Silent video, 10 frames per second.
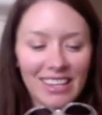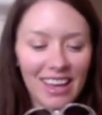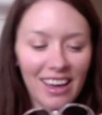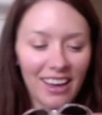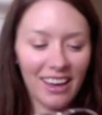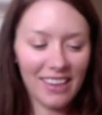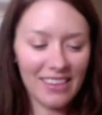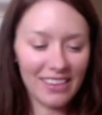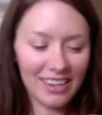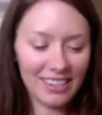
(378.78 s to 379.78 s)
but yeah, I
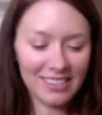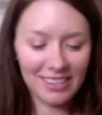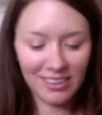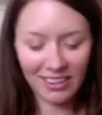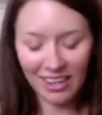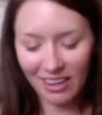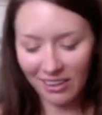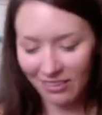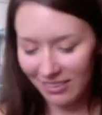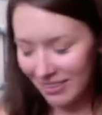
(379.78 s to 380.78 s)
think they're so
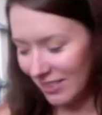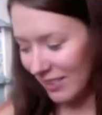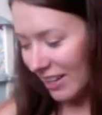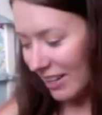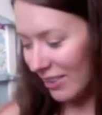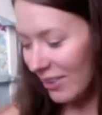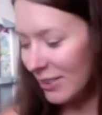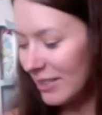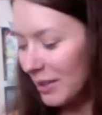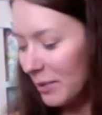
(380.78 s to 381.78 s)
cute. So we got her
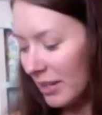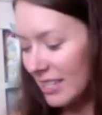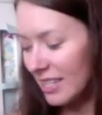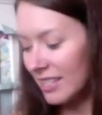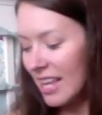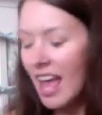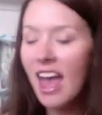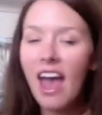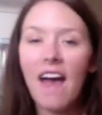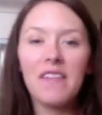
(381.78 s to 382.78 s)
those little presents.
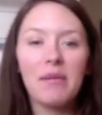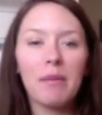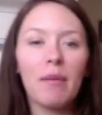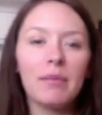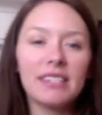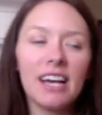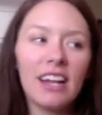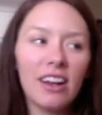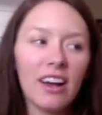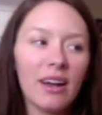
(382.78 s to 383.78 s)
And then my mom and
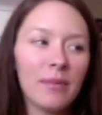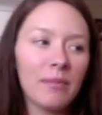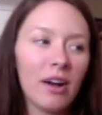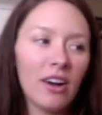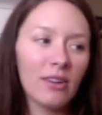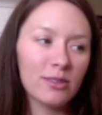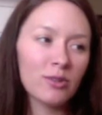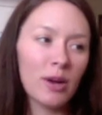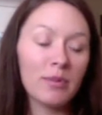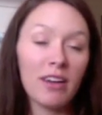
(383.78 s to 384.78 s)
dad um, also
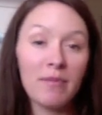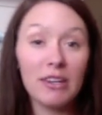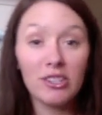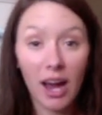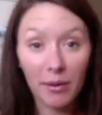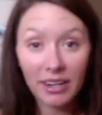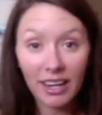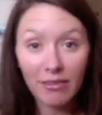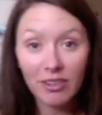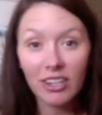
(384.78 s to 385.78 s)
dropped off my shower
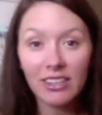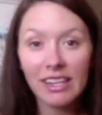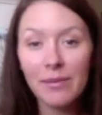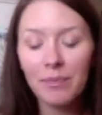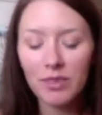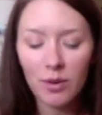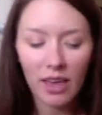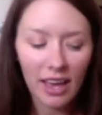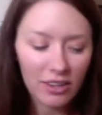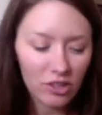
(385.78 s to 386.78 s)
gift early. So
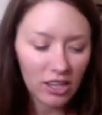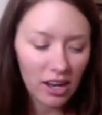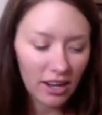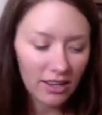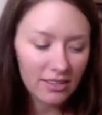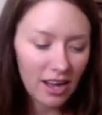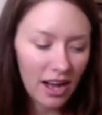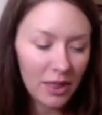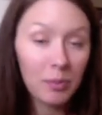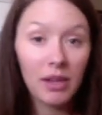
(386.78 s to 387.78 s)
they actually got us
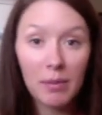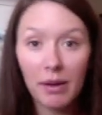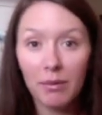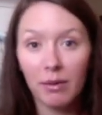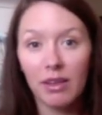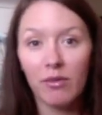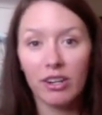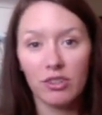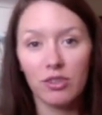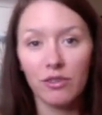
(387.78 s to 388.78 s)
uh, the playpen we
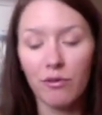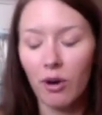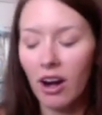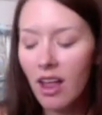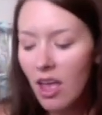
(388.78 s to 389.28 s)
registered for,